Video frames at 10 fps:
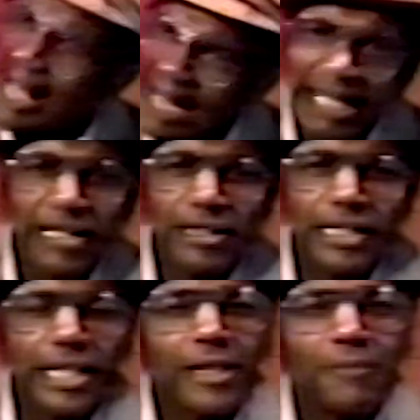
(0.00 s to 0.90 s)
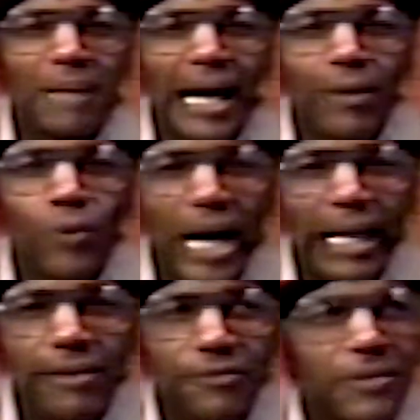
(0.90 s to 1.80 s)
I didn't kill my
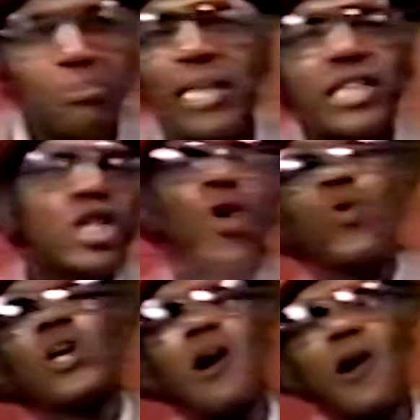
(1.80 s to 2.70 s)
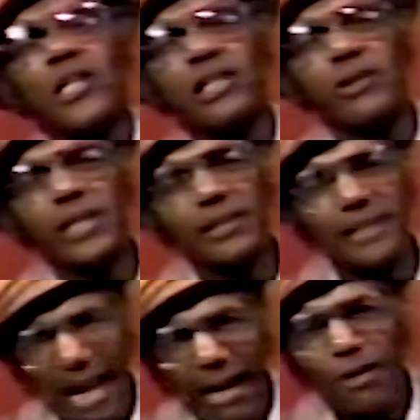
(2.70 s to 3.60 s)
wife, but no lawyer
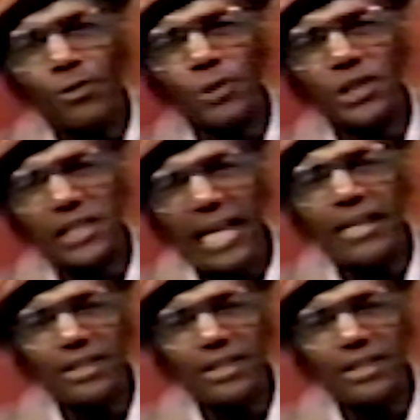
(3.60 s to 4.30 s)
in town would take